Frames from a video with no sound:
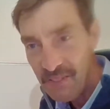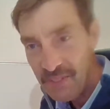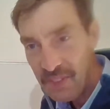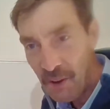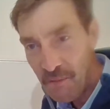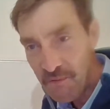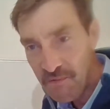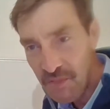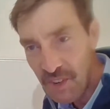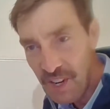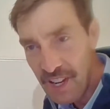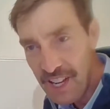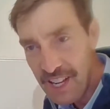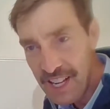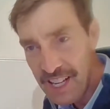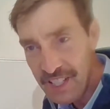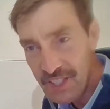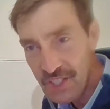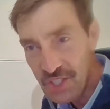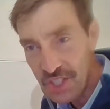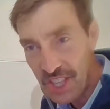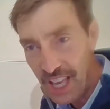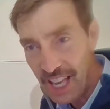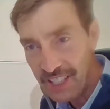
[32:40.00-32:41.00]
The
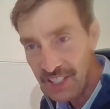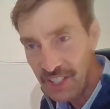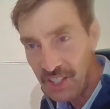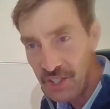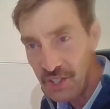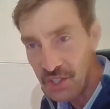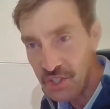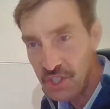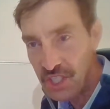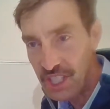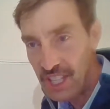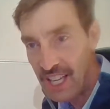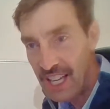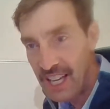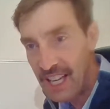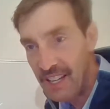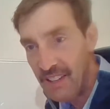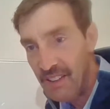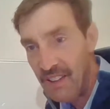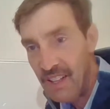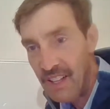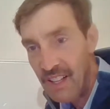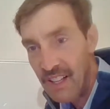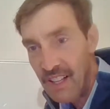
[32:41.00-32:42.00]
fridge. Thank you,
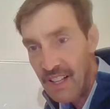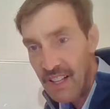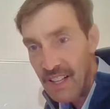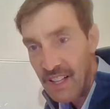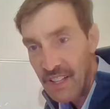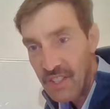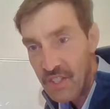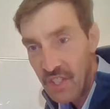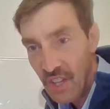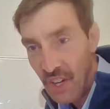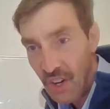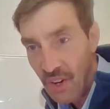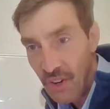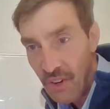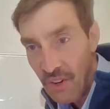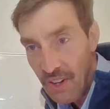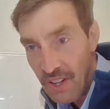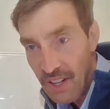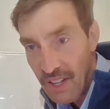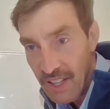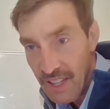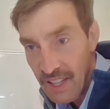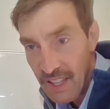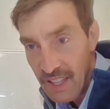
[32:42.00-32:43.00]
UCN.
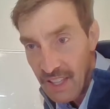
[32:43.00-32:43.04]
So